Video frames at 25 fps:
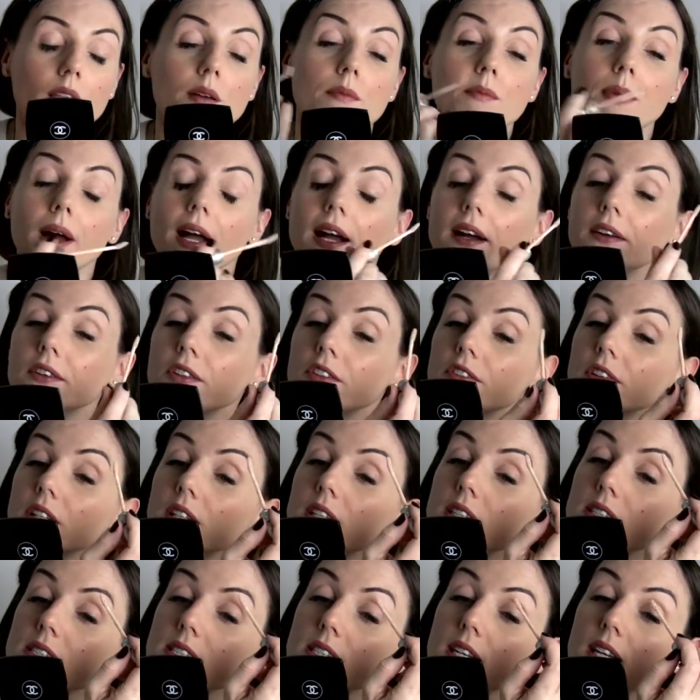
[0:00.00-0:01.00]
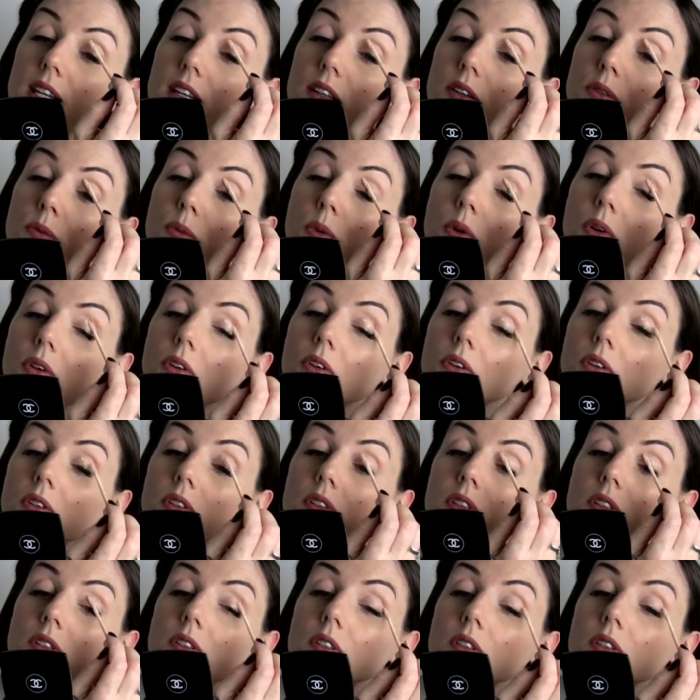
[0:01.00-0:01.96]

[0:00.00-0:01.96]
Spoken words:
powder and concealer and whatnot.